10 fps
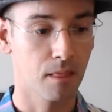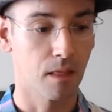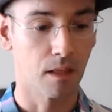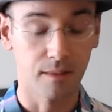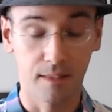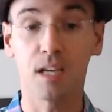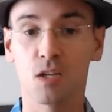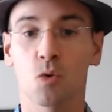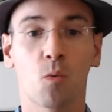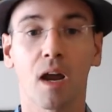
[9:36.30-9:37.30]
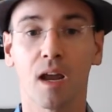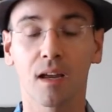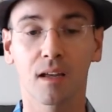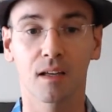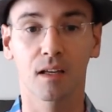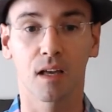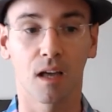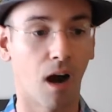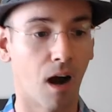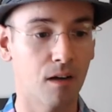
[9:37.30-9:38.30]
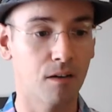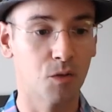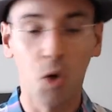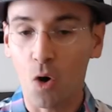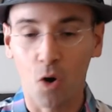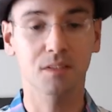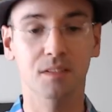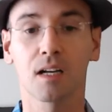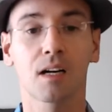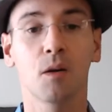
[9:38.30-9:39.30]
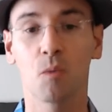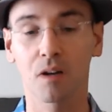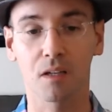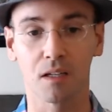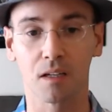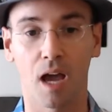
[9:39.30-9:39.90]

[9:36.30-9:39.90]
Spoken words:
this way, you're constantly working